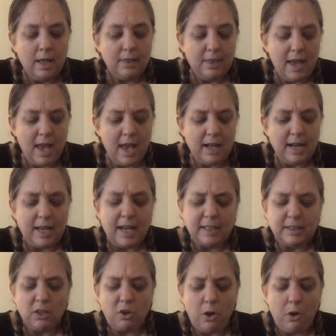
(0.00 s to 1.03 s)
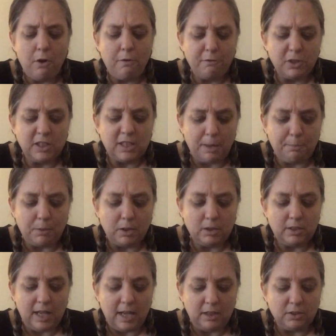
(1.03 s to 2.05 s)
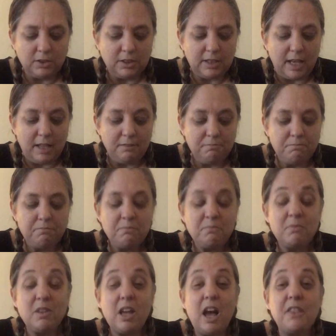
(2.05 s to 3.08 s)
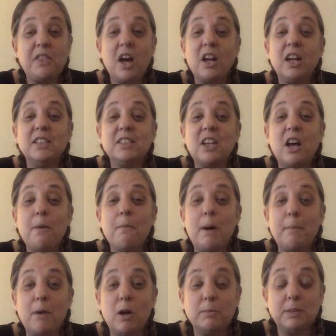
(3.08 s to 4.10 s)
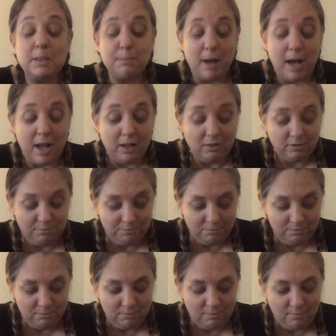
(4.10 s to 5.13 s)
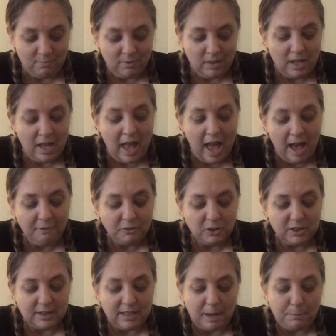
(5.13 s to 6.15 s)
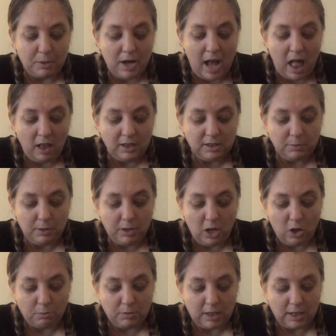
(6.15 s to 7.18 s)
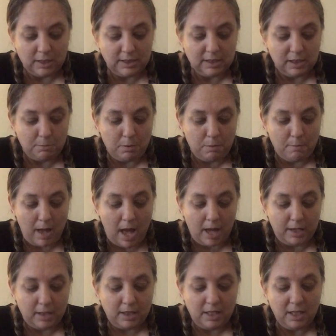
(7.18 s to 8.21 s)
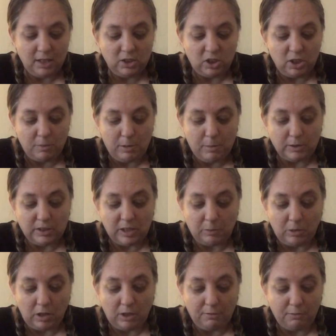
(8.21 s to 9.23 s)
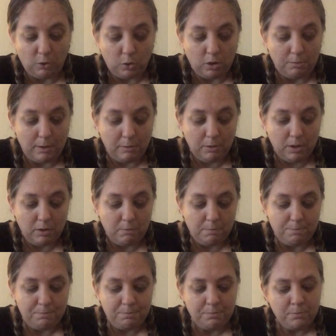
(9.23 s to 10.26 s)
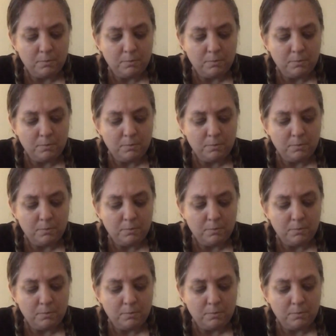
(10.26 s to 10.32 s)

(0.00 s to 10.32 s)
"Then I guess I'll go home for supper," Daniel said. I thought I saw my mom smile. After supper, Alex went home to get his sleeping bag, and he and Jimmy both slept on the floor in my room.